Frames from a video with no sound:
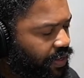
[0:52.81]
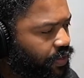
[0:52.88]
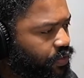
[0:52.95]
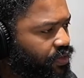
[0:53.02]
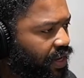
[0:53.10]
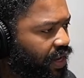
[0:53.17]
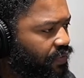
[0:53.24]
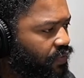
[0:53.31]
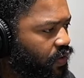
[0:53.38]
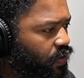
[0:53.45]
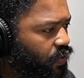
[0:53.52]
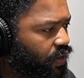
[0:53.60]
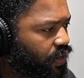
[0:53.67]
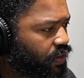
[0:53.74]
You should have a
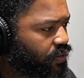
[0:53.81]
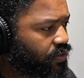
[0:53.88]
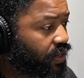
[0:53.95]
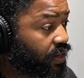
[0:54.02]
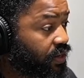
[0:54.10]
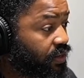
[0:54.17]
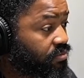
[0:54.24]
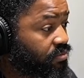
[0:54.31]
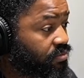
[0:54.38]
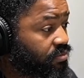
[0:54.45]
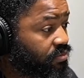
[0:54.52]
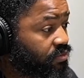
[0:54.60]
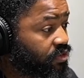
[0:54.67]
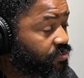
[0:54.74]
lawyer that
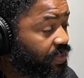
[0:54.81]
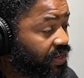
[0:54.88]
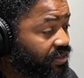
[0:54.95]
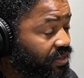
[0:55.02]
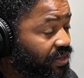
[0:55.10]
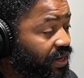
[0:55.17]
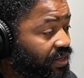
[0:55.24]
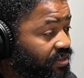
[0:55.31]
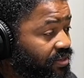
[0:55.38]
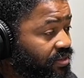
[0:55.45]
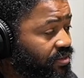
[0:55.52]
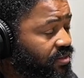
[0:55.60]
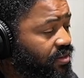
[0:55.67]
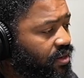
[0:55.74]
specializes